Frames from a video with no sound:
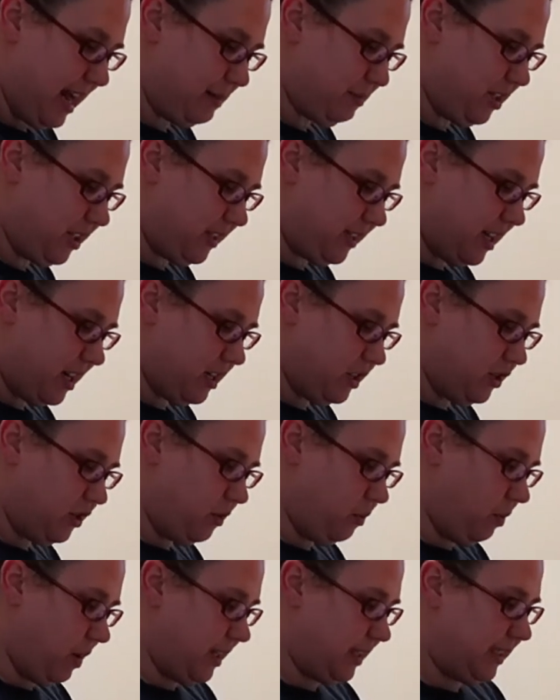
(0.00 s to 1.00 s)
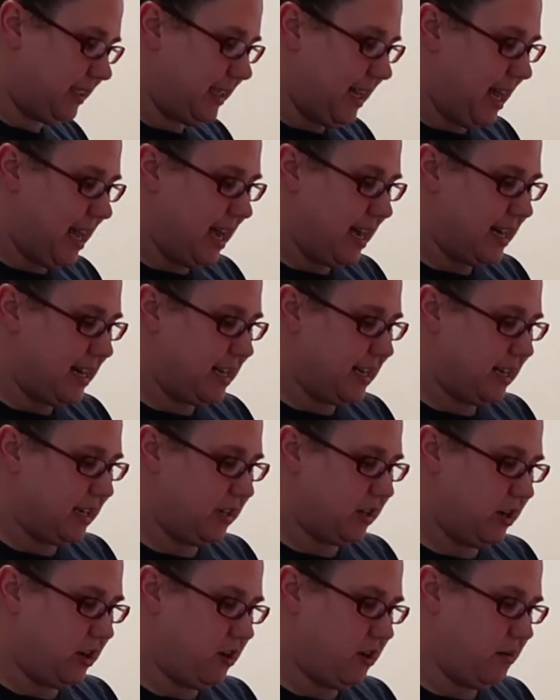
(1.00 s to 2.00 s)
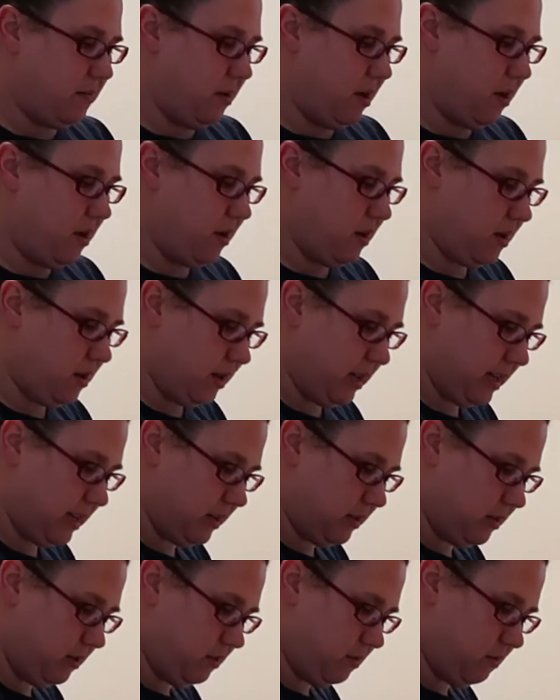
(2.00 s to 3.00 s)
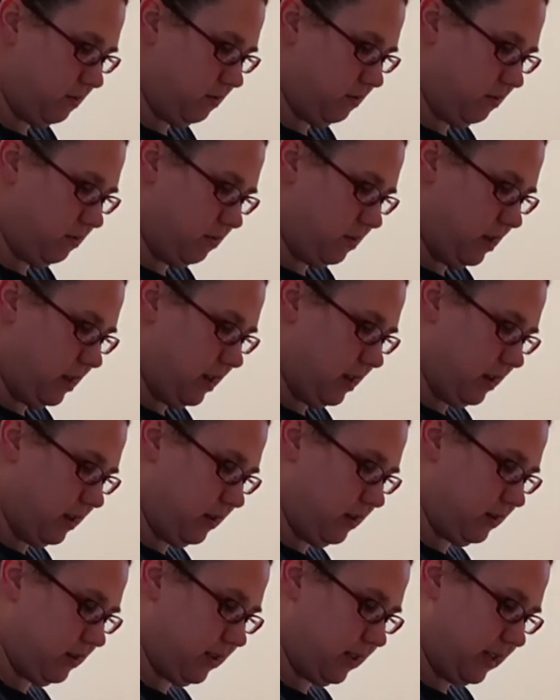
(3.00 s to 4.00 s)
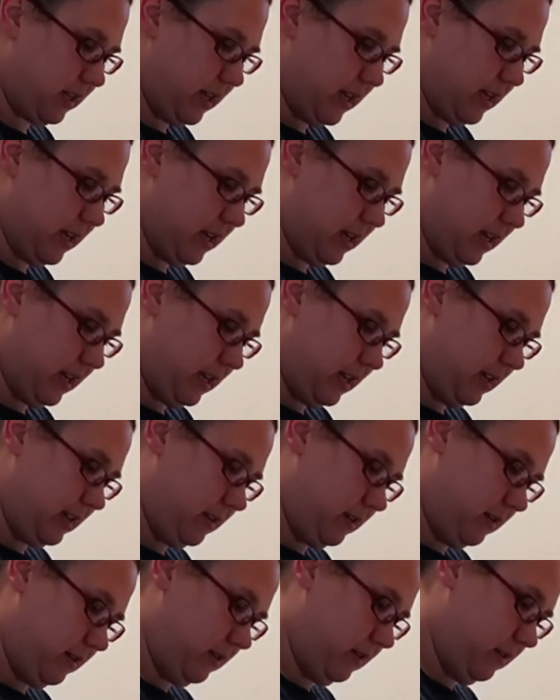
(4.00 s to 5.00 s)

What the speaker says: I'm just going to do one side and then turn them all and do the other side.